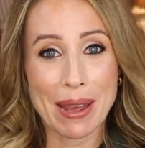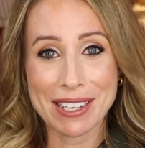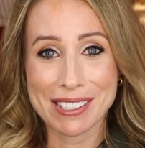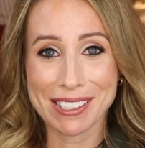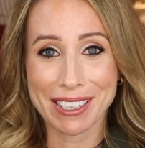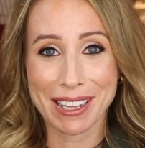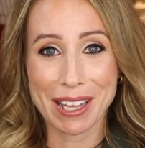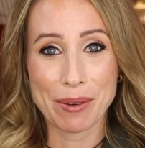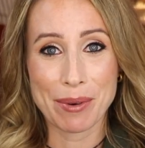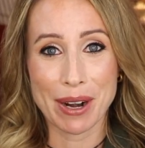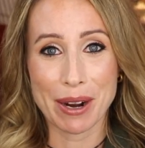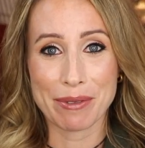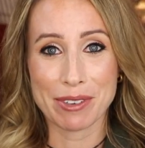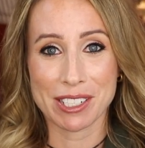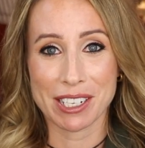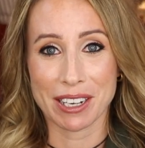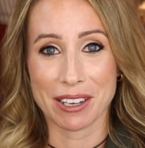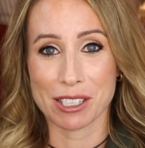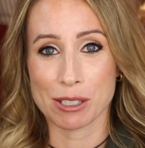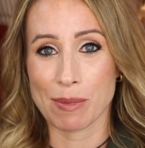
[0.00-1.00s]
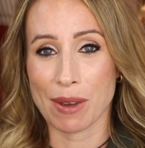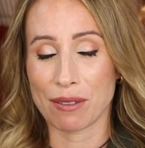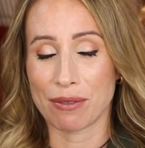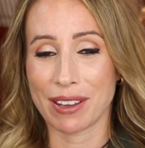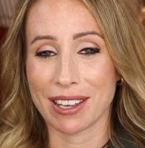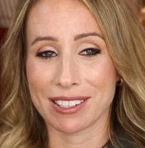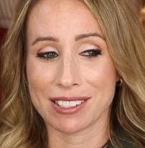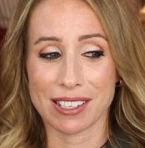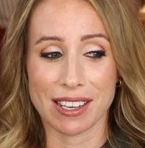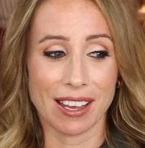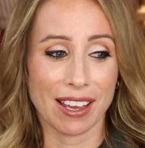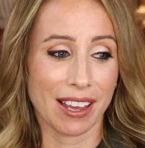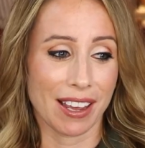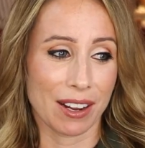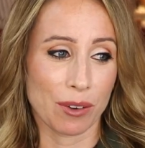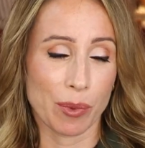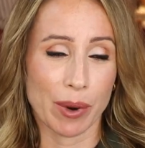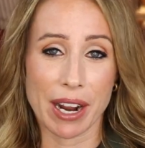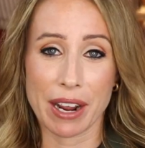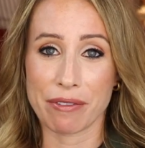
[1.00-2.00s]
Basically whatever tickles my fancy
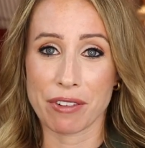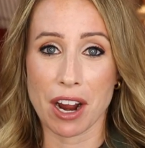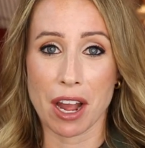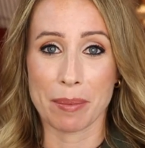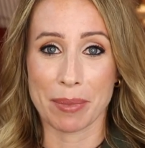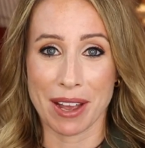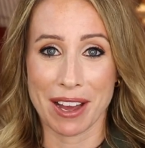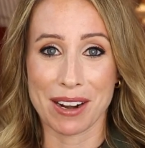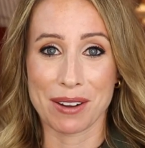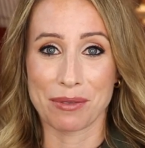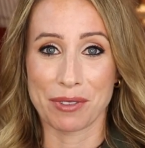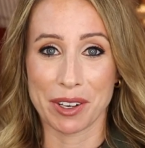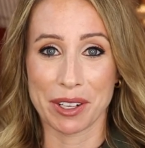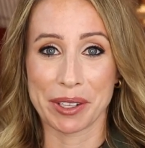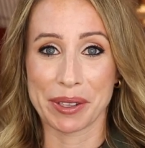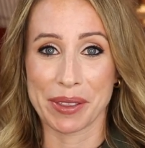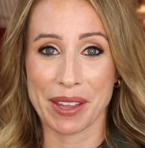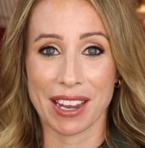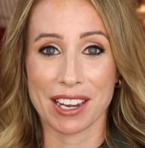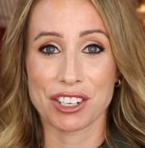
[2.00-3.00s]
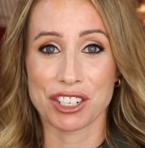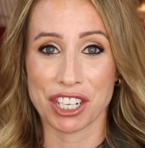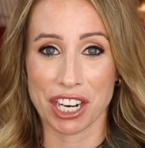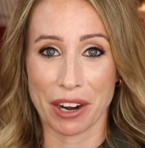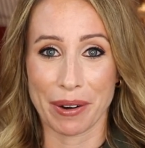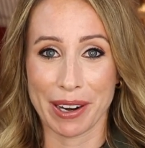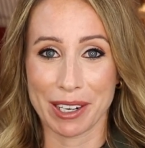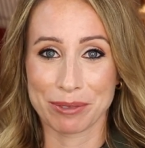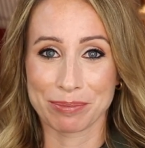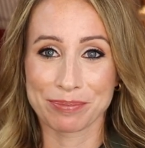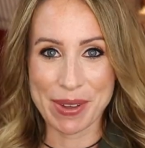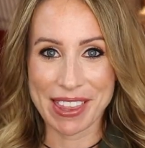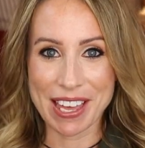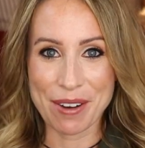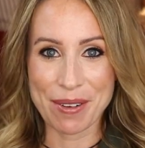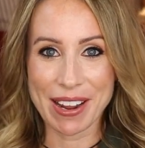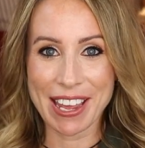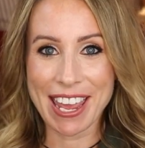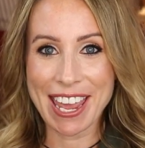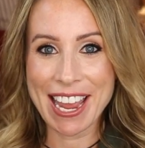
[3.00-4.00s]
and whatever I'm kind of feeling like sharing.
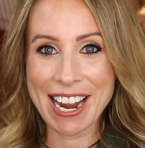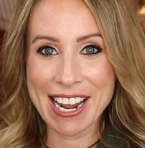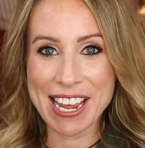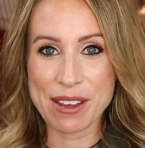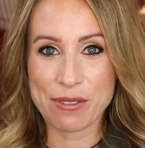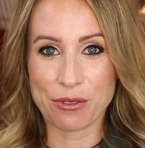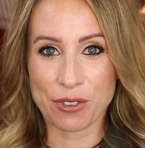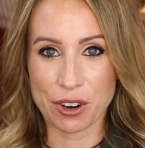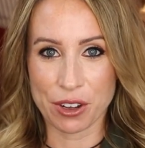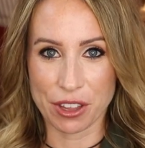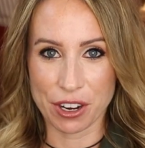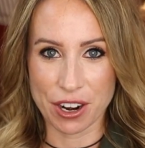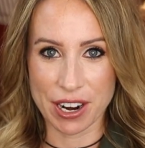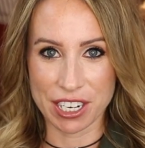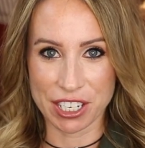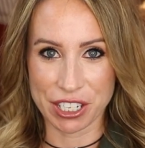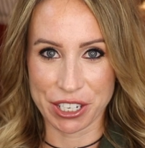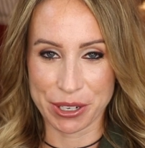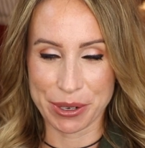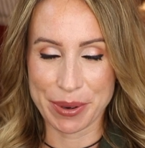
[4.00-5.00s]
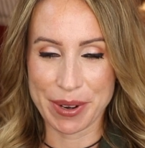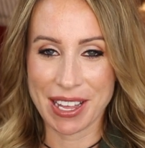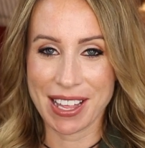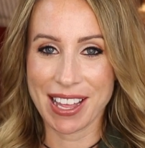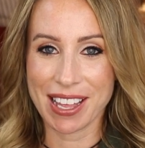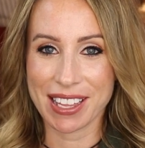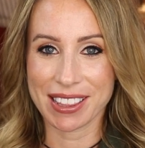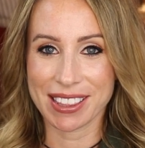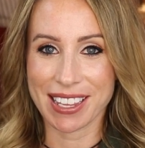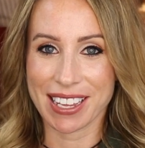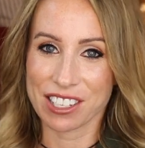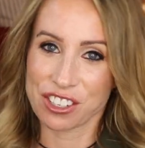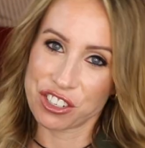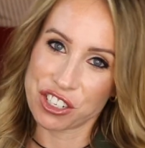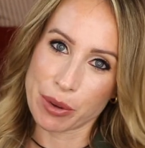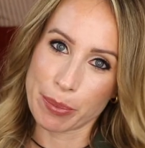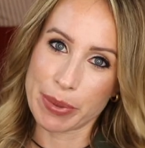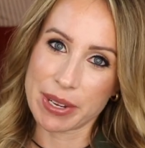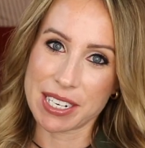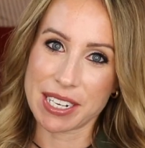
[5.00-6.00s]
Without any further ado, let's
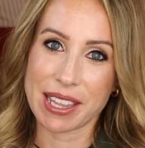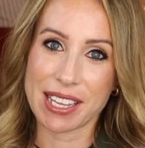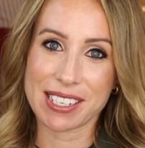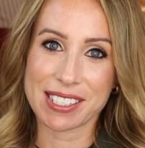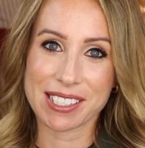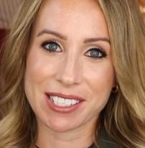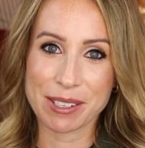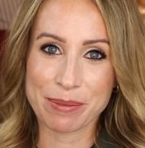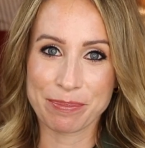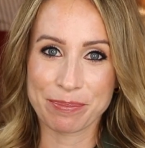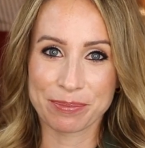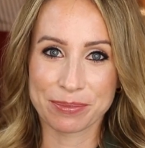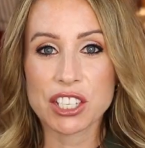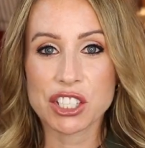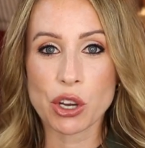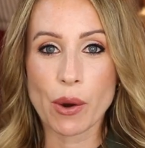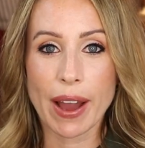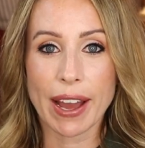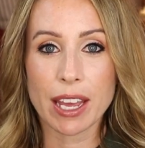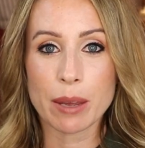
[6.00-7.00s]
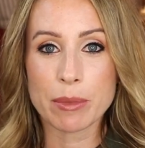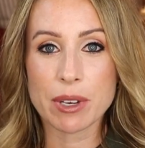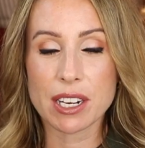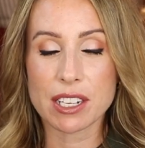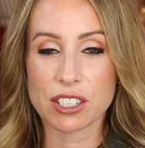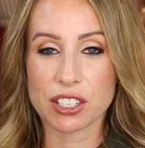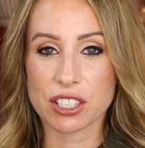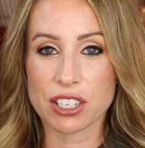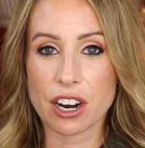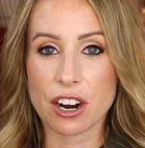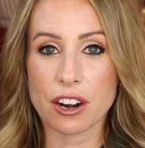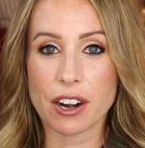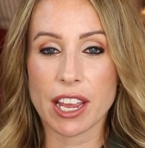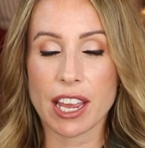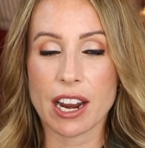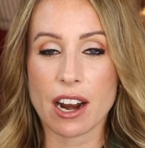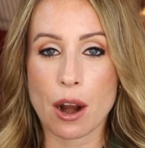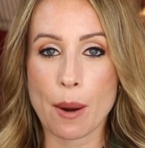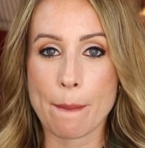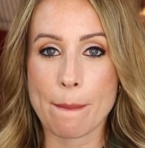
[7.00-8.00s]
jump into this. So I am gonna
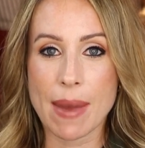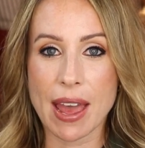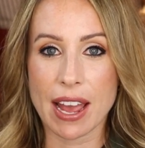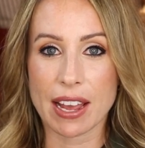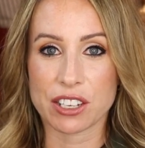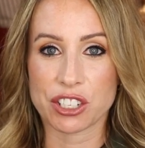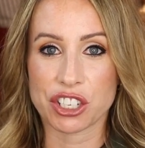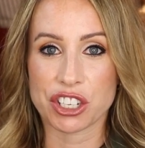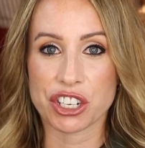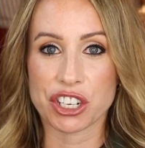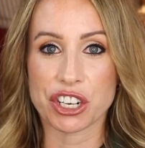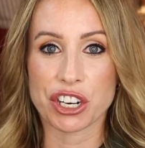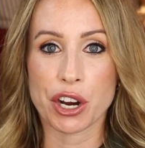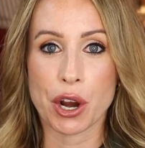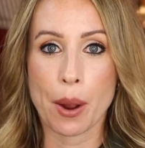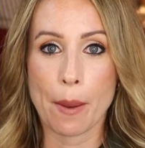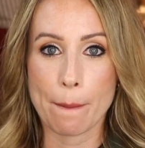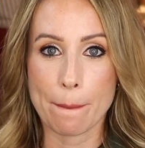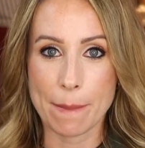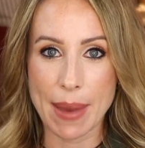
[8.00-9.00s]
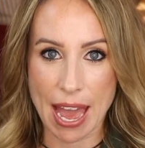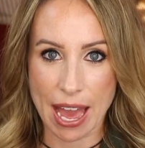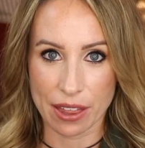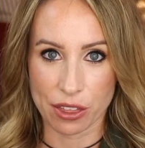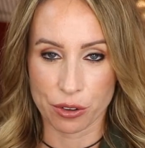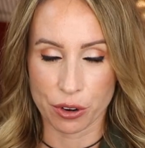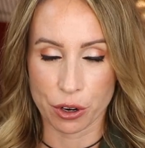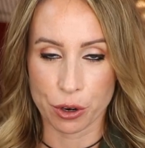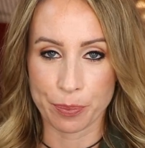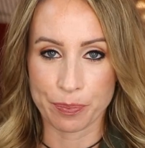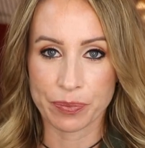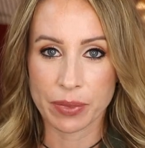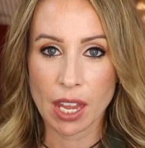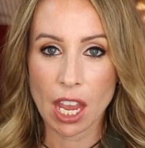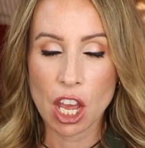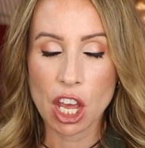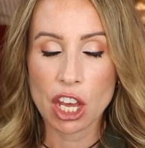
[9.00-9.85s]
start in our master bathroom.